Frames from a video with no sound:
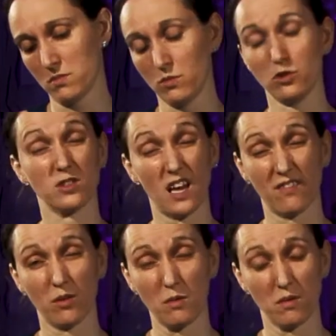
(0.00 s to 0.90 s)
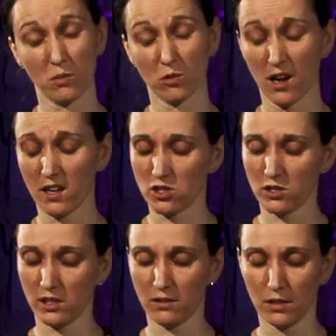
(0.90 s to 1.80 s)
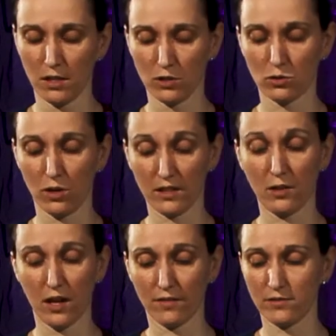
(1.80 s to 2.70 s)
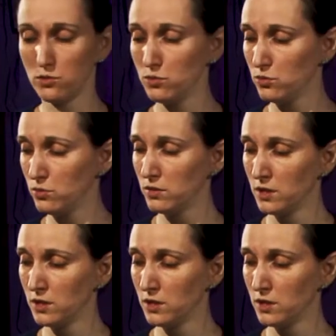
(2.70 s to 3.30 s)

We'll just half it a wee bit more actually. So I now have two.